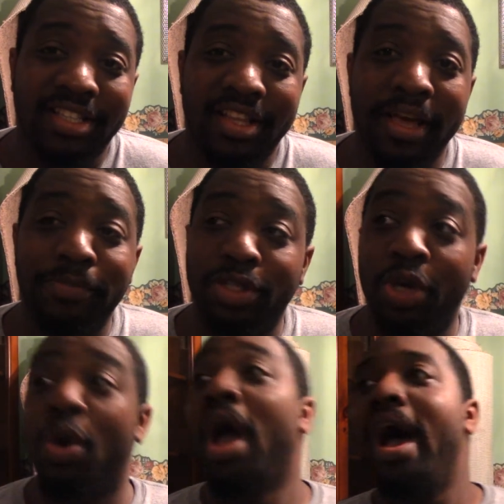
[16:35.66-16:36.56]
to the
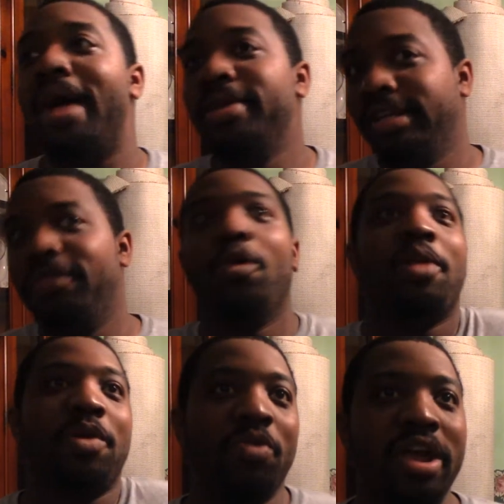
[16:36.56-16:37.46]
MCU. I mean, if you want
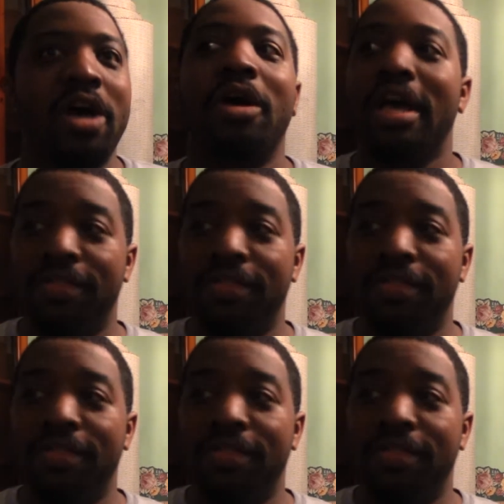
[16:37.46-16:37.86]
to be real,